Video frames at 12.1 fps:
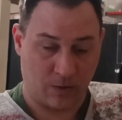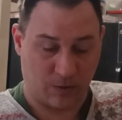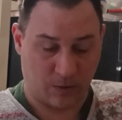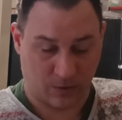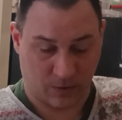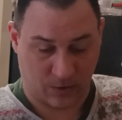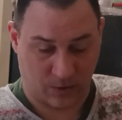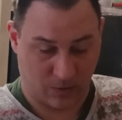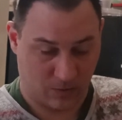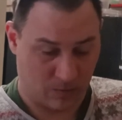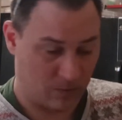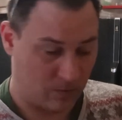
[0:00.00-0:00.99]
there's 2.
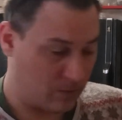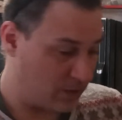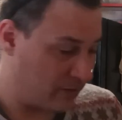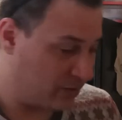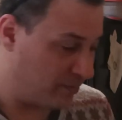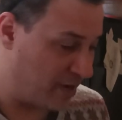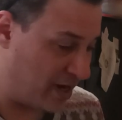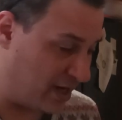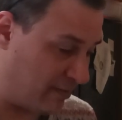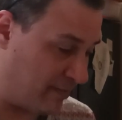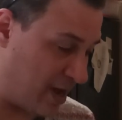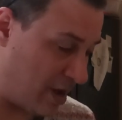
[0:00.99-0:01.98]
There's
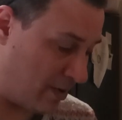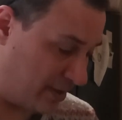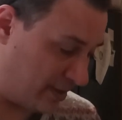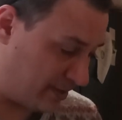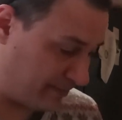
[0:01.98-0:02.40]
baking powder.